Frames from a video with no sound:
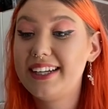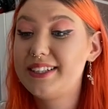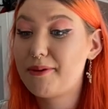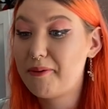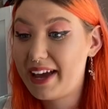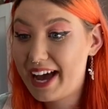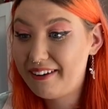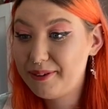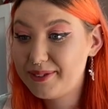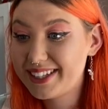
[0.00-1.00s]
So my mate
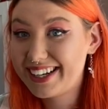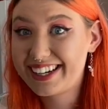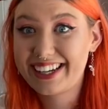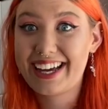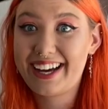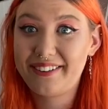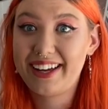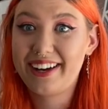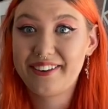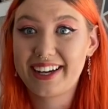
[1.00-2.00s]
Aaron was like, hell
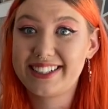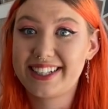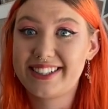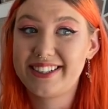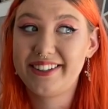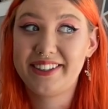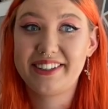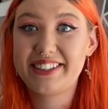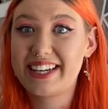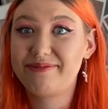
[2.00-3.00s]
yeah, I'll get a tattoo, and I
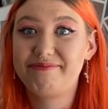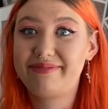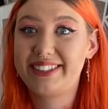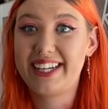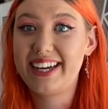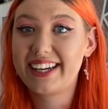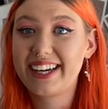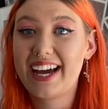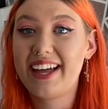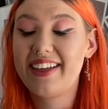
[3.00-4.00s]
was like, sick.
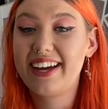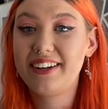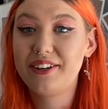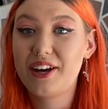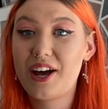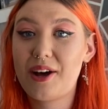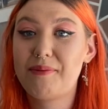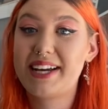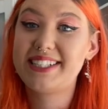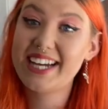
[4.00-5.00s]
And then our
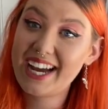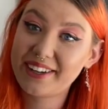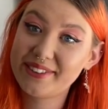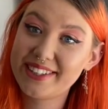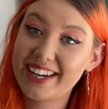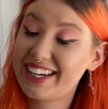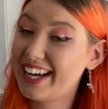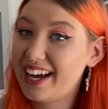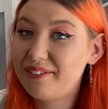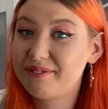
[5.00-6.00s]
mate Jack was like,
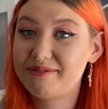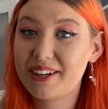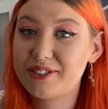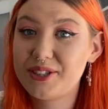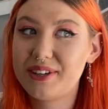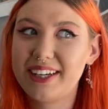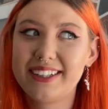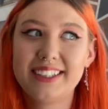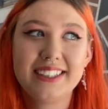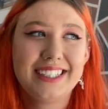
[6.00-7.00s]
yeah, I'll do it.
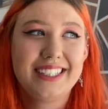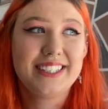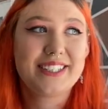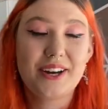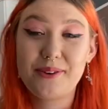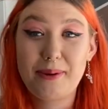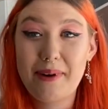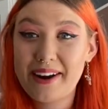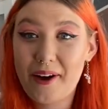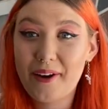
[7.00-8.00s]
So we
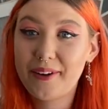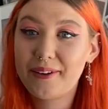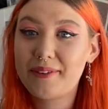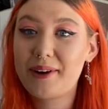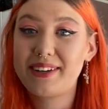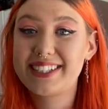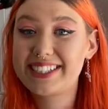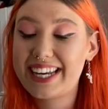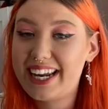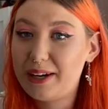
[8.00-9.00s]
went home, I went to
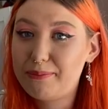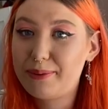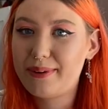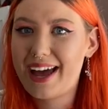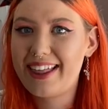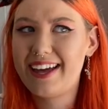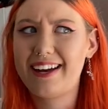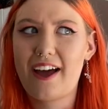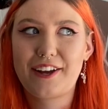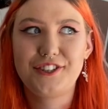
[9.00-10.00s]
sleep, and then
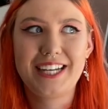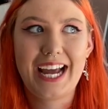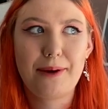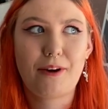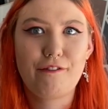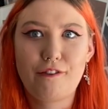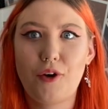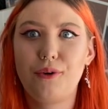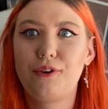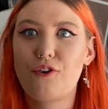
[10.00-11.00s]
I could just hear my
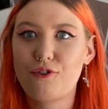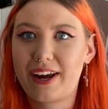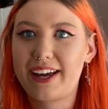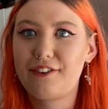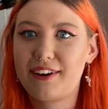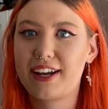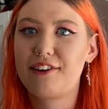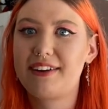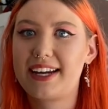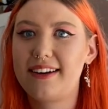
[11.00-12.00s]
phone ringing, ringing,
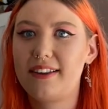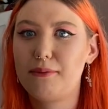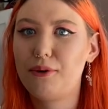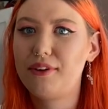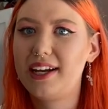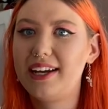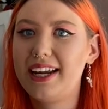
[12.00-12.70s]
ringing in the morning.